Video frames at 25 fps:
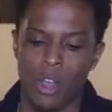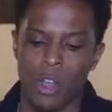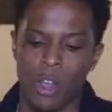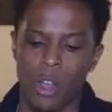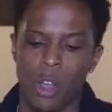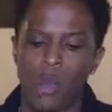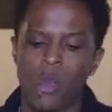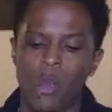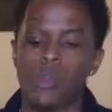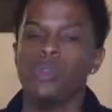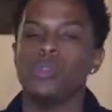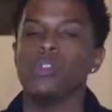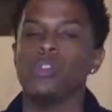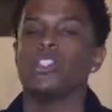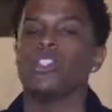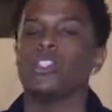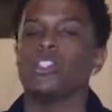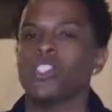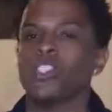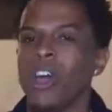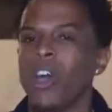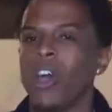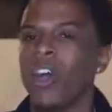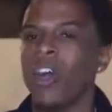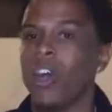who
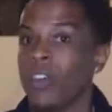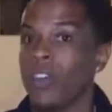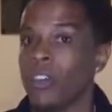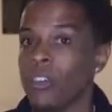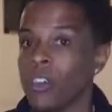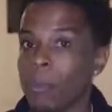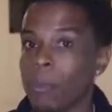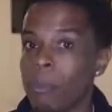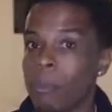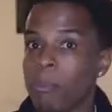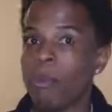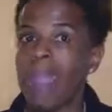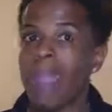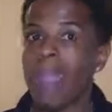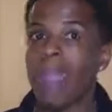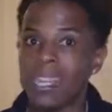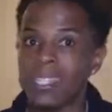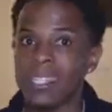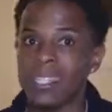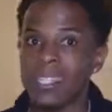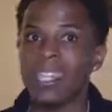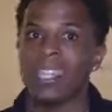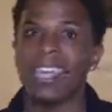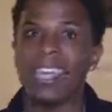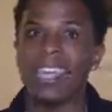saw the
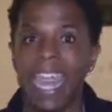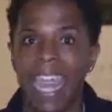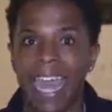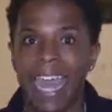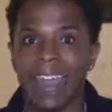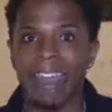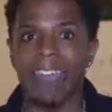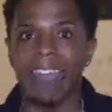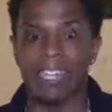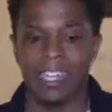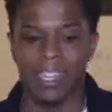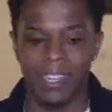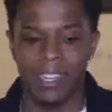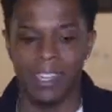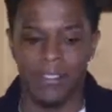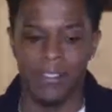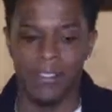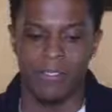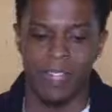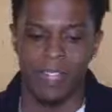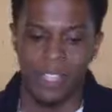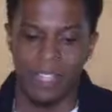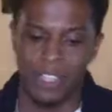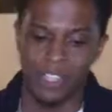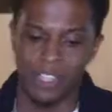practicality of
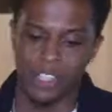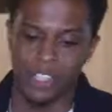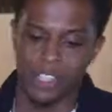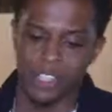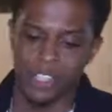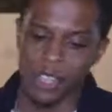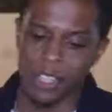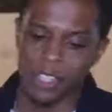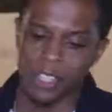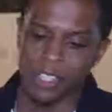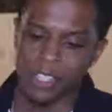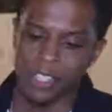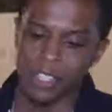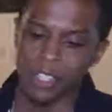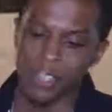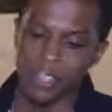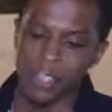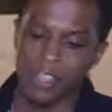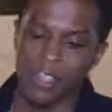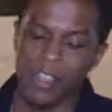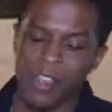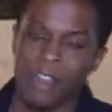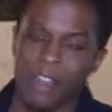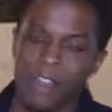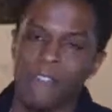the instructions.
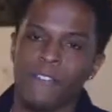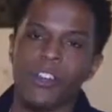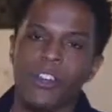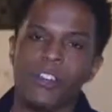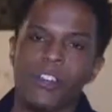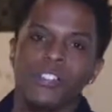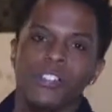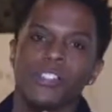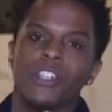Verse